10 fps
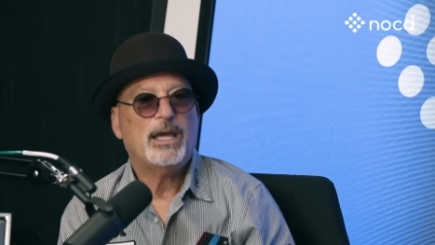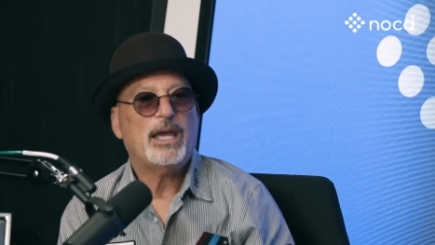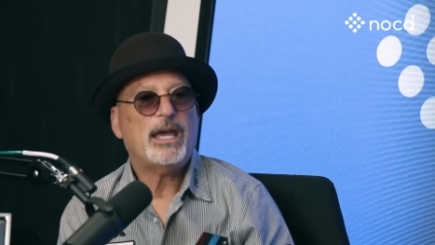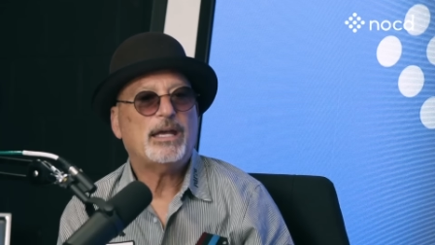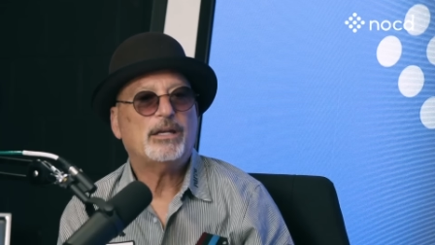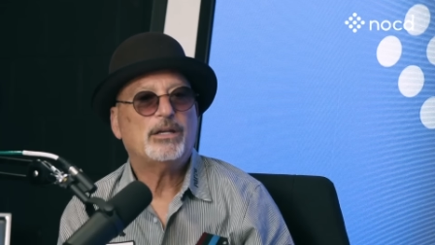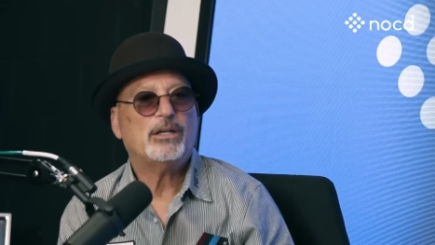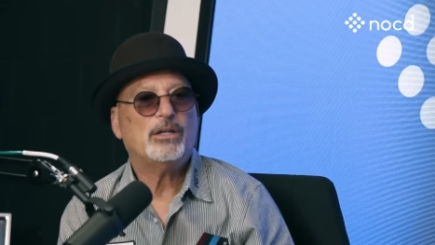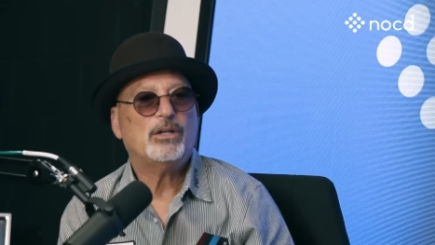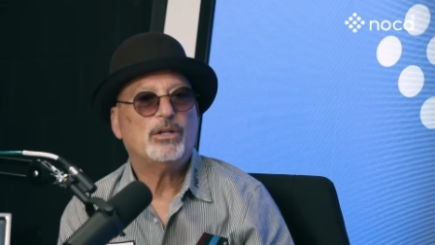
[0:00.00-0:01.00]
And
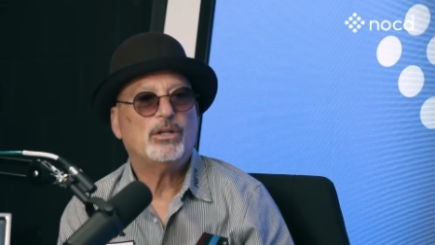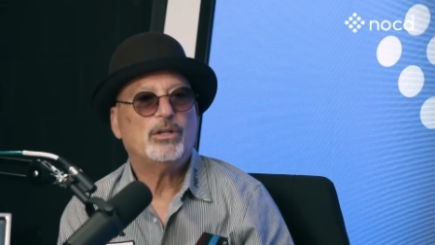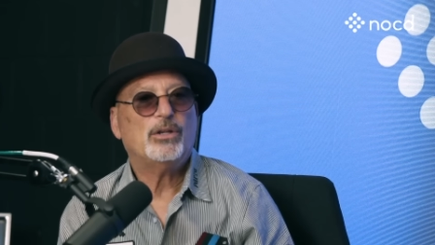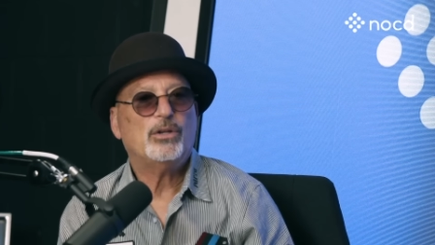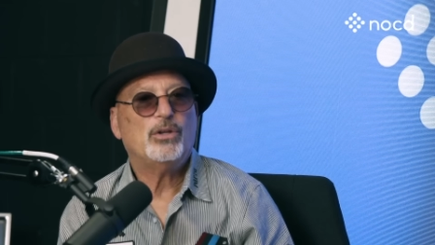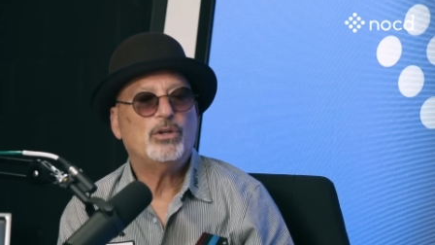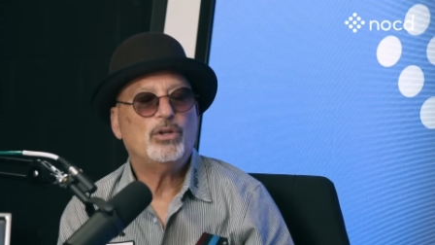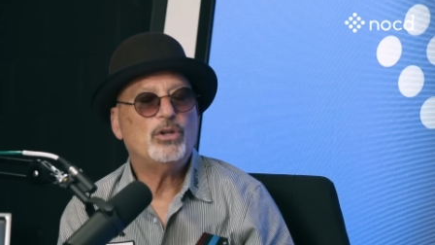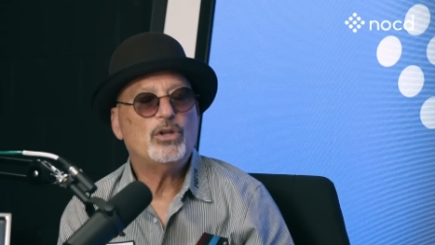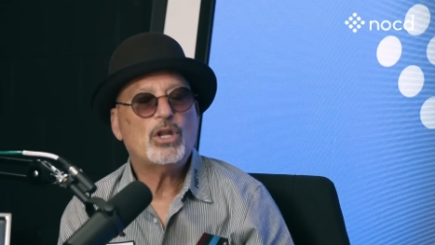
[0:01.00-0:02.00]

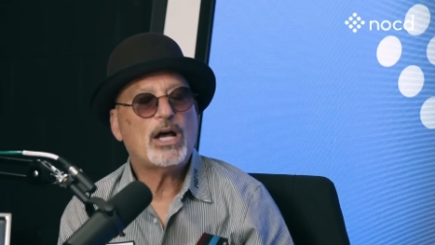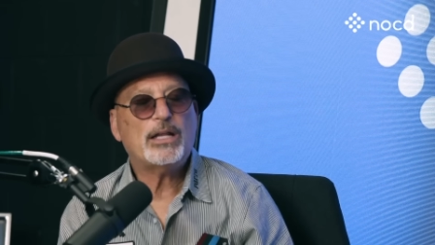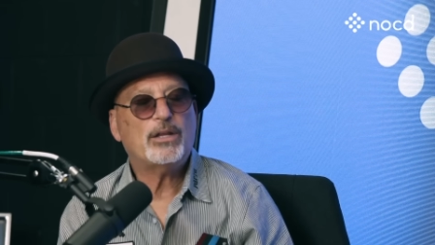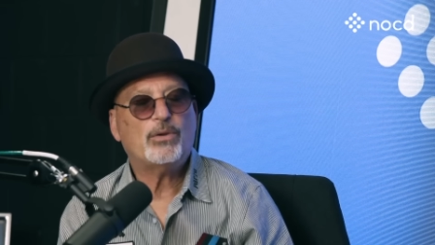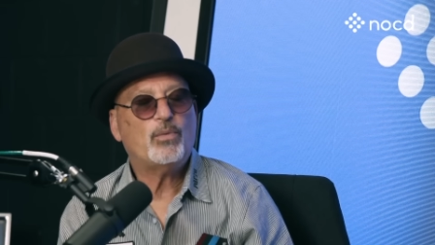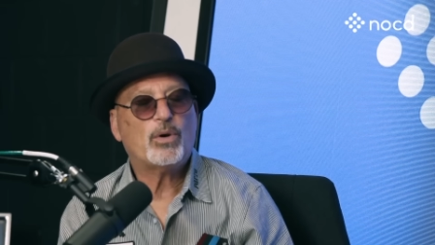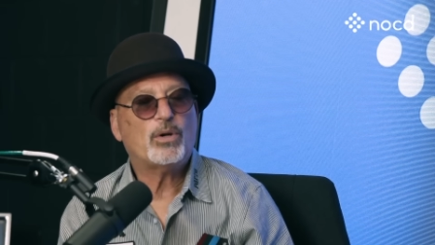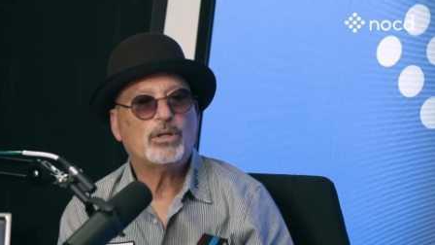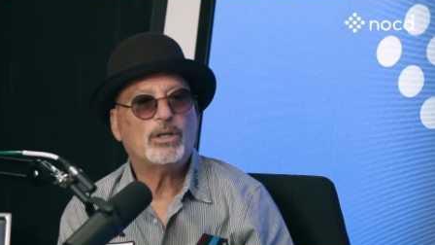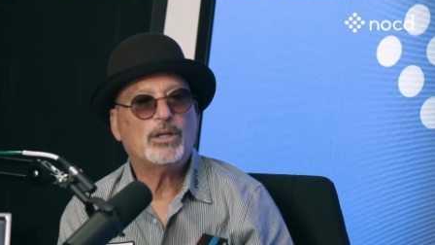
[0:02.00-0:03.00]
not the
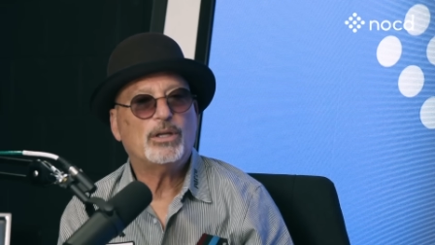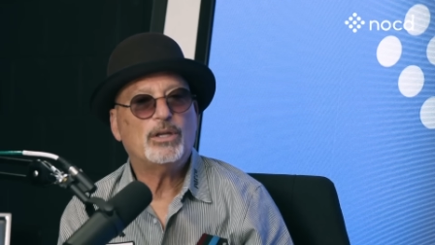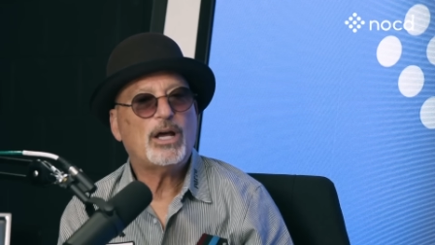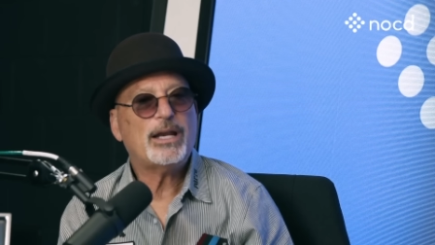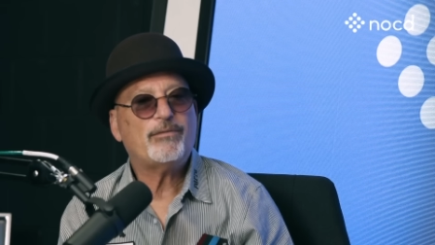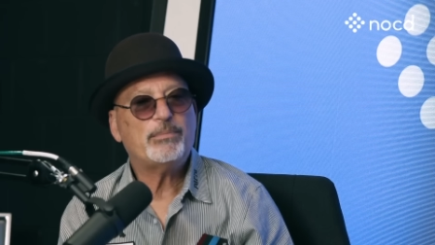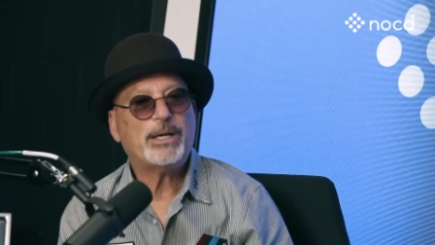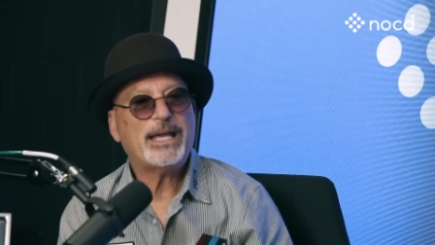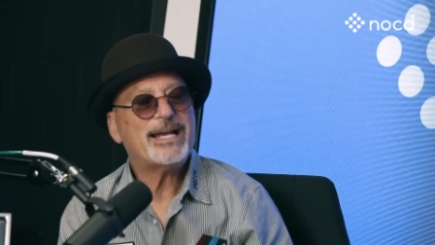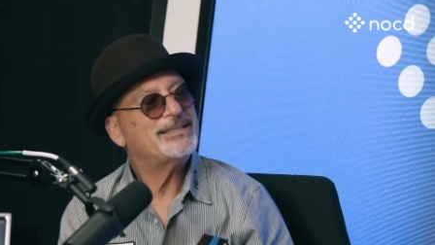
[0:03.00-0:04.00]
world, not
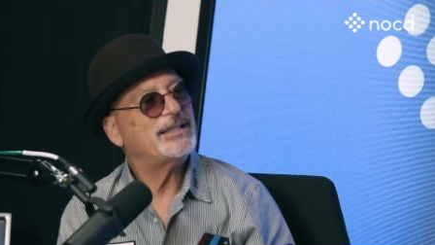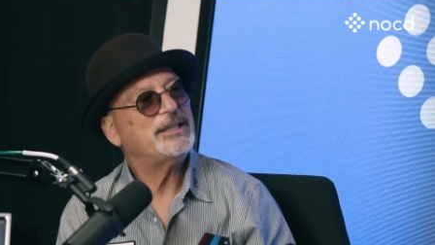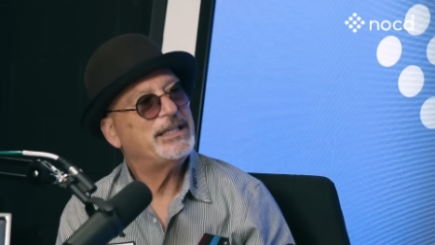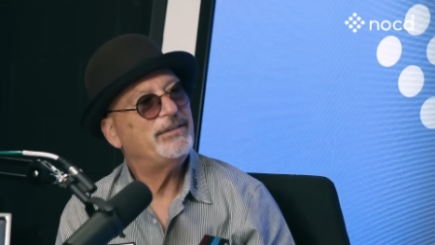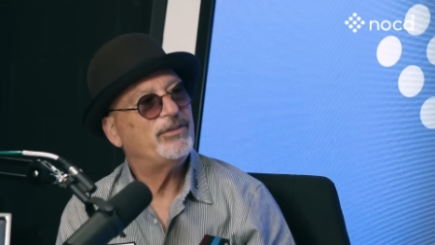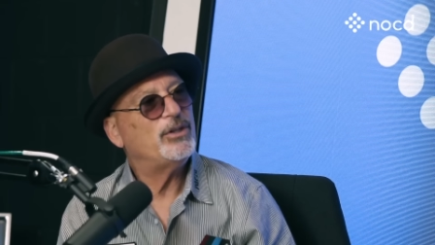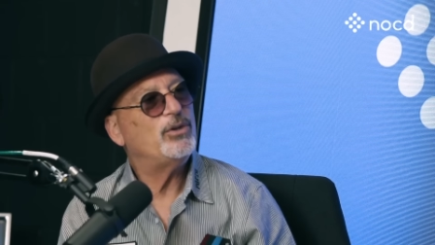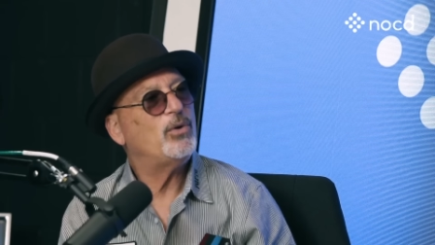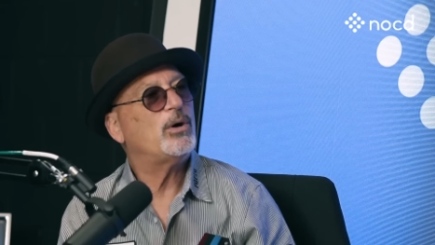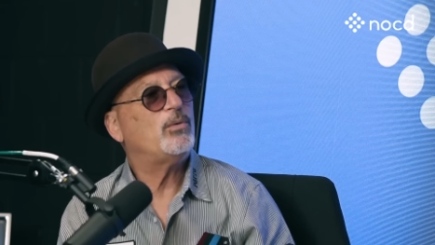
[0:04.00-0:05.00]
everybody has to live in your